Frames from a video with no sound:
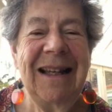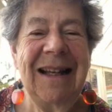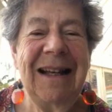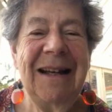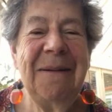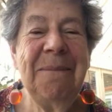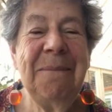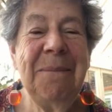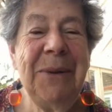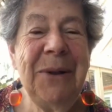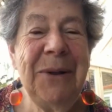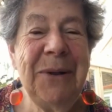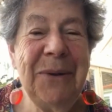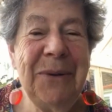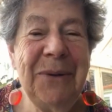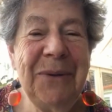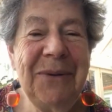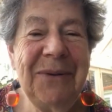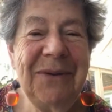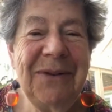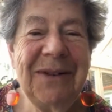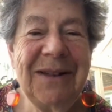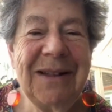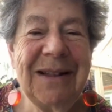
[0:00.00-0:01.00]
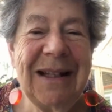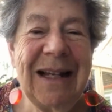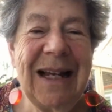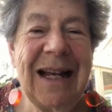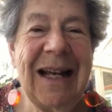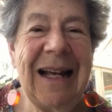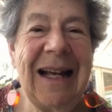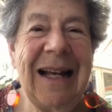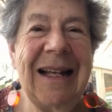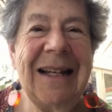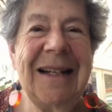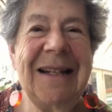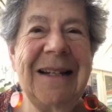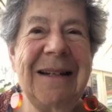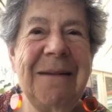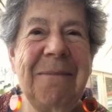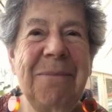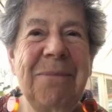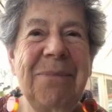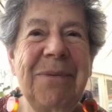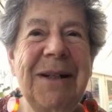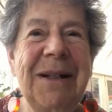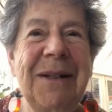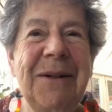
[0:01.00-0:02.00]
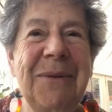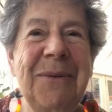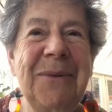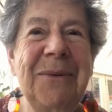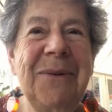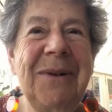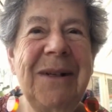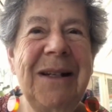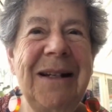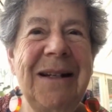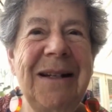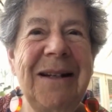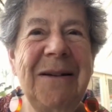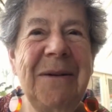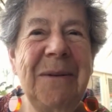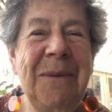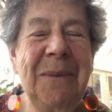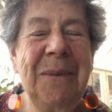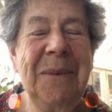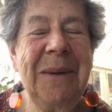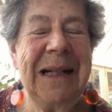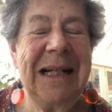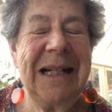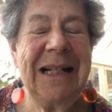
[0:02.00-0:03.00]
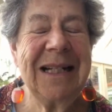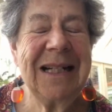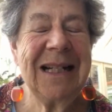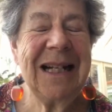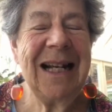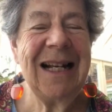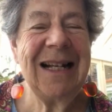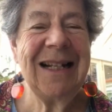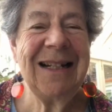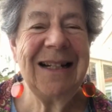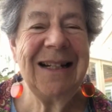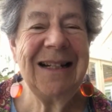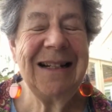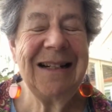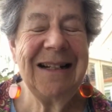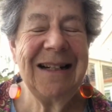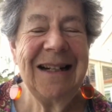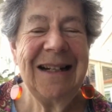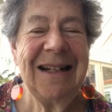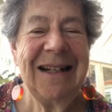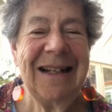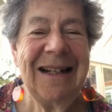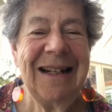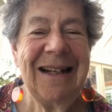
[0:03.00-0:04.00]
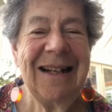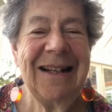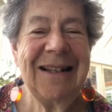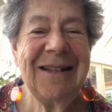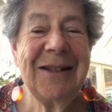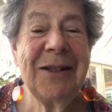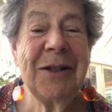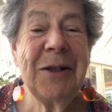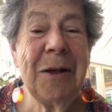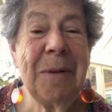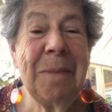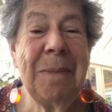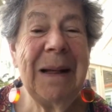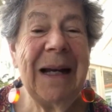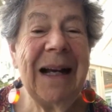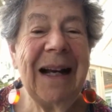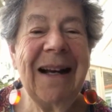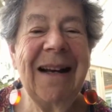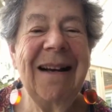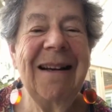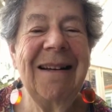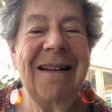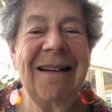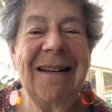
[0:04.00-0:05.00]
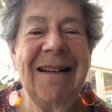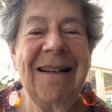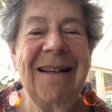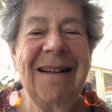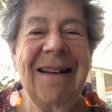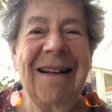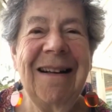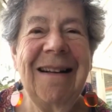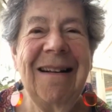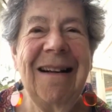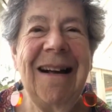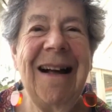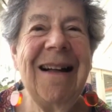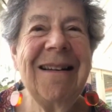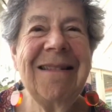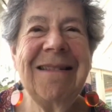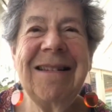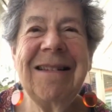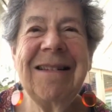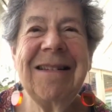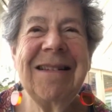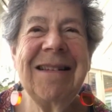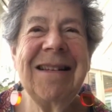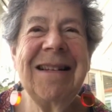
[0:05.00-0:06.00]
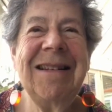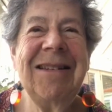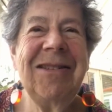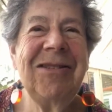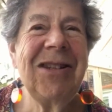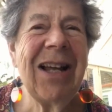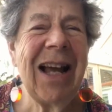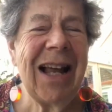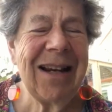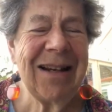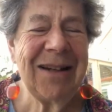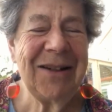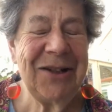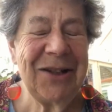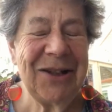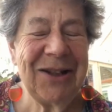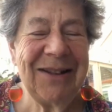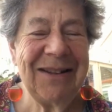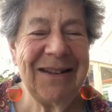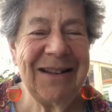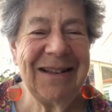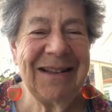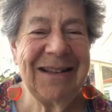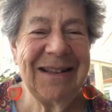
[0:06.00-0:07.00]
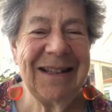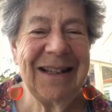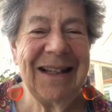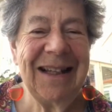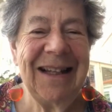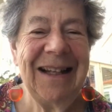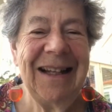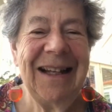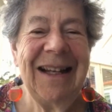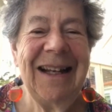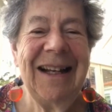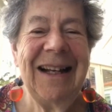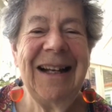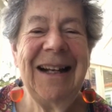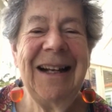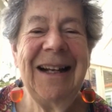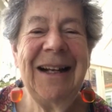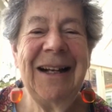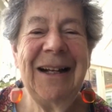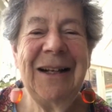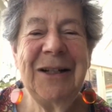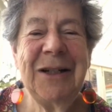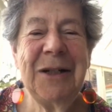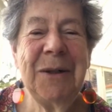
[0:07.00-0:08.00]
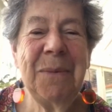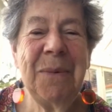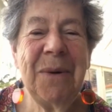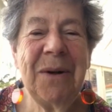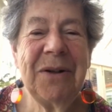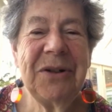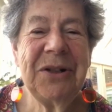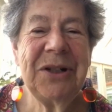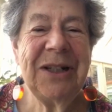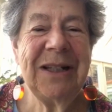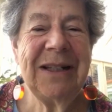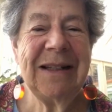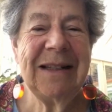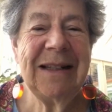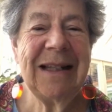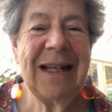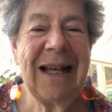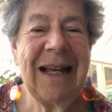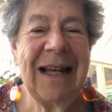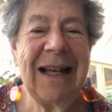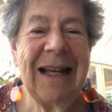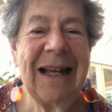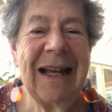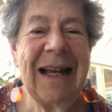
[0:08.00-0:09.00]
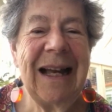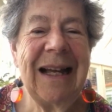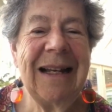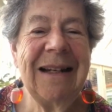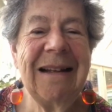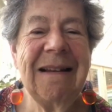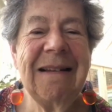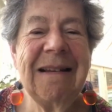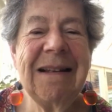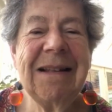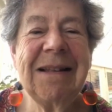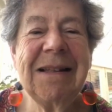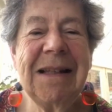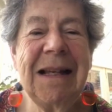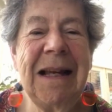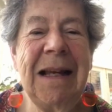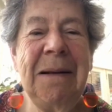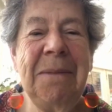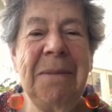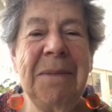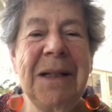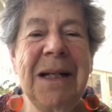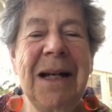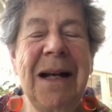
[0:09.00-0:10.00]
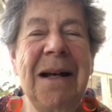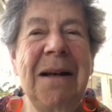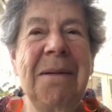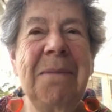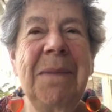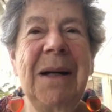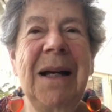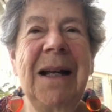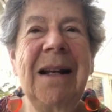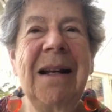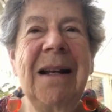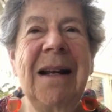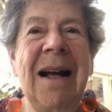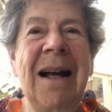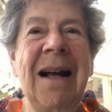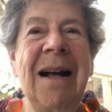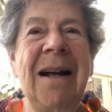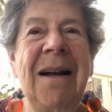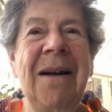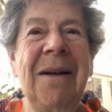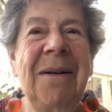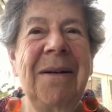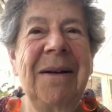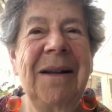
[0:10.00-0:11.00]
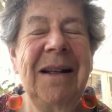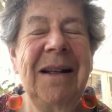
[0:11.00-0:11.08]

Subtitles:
amused and bring all her wit and acerbic intelligence to what she's saying, and at the same time allow